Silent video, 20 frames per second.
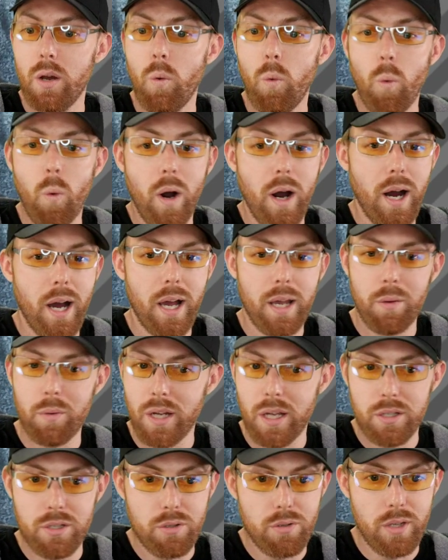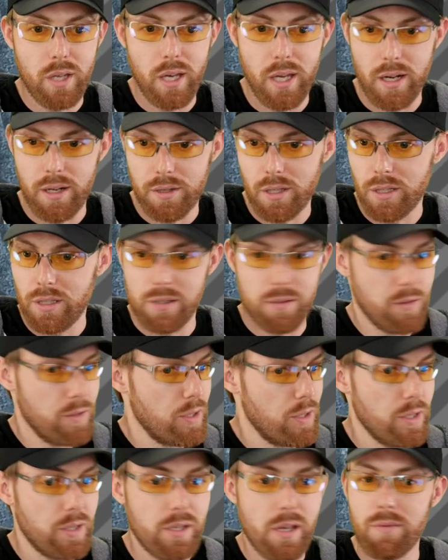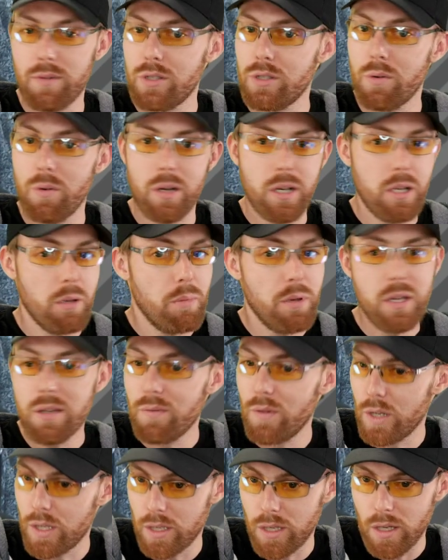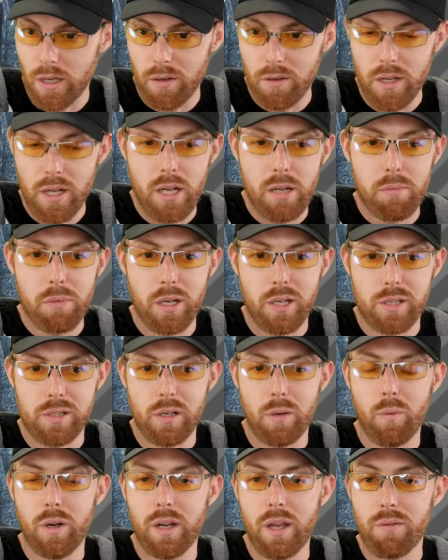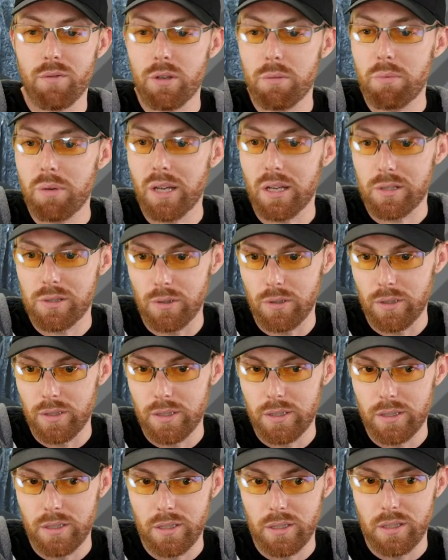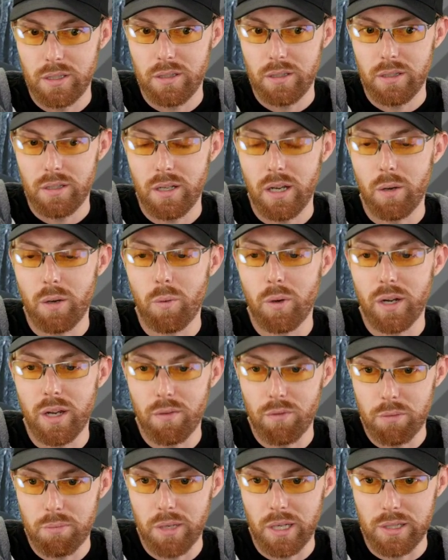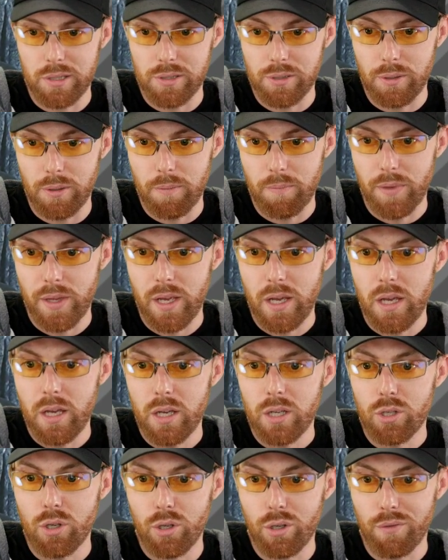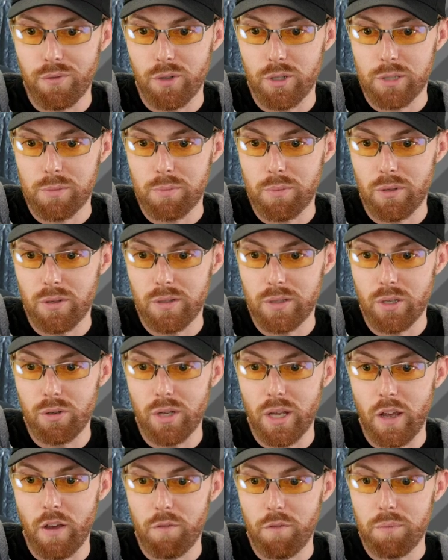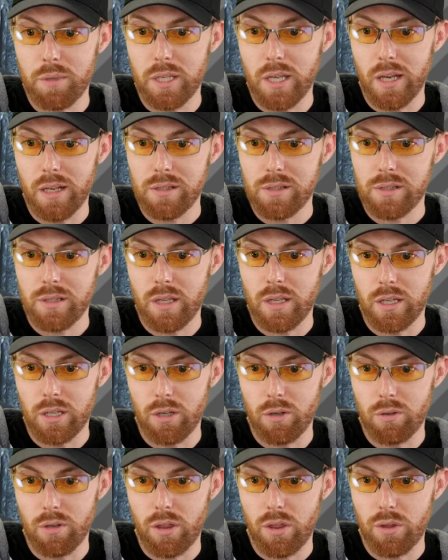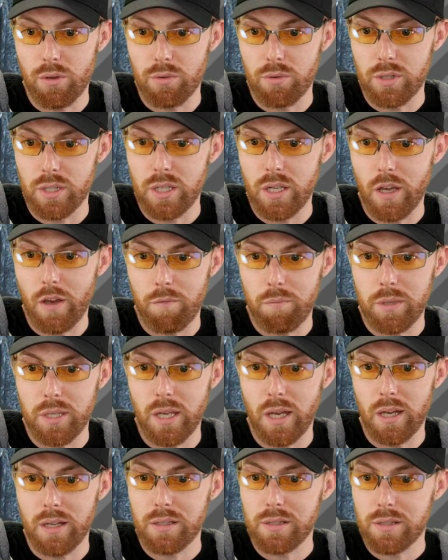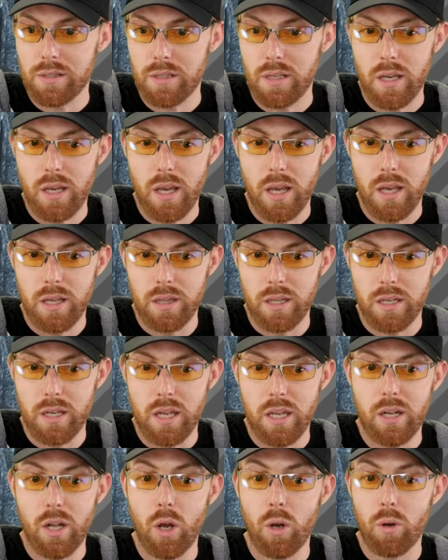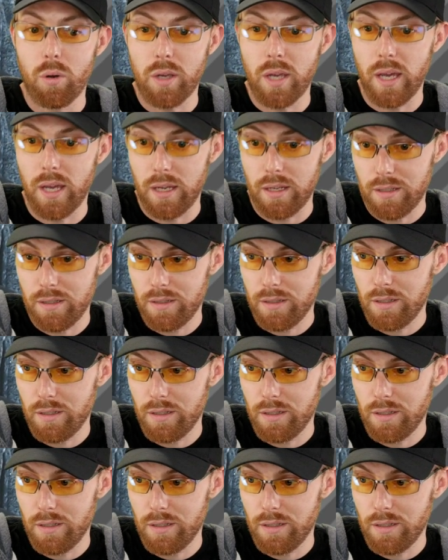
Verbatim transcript: Why would I do that? I thought this was a 720p video because I want every pixel. I want every pixel. Go to first per go to FPS and go to 30 FPS and then hit OK.